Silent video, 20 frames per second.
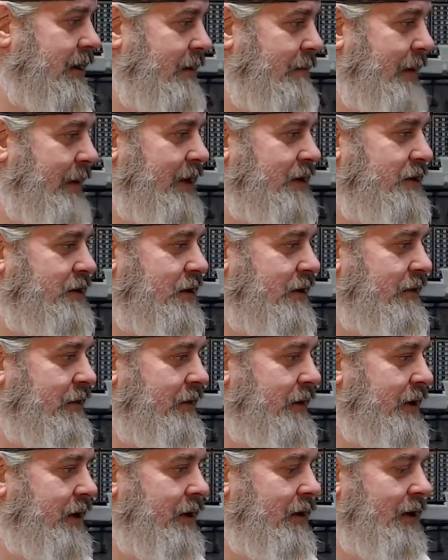Make sure
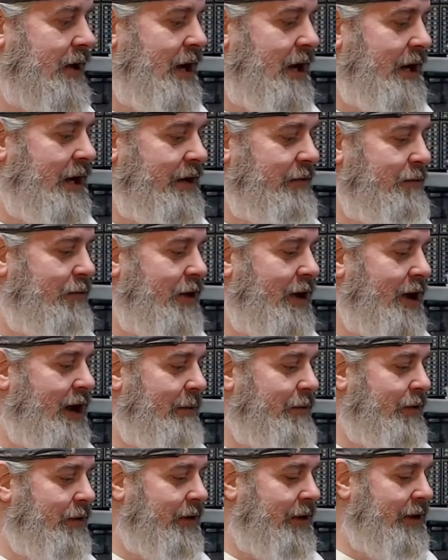that they're aligned
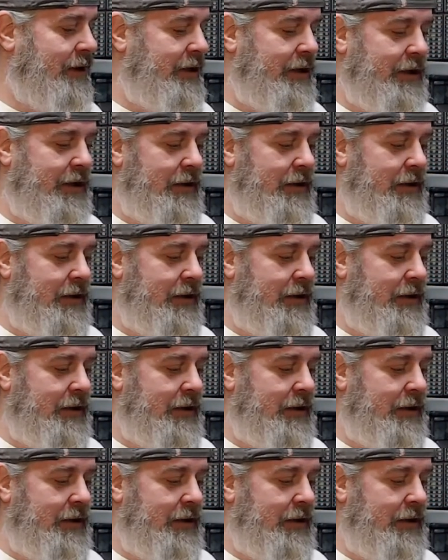properly.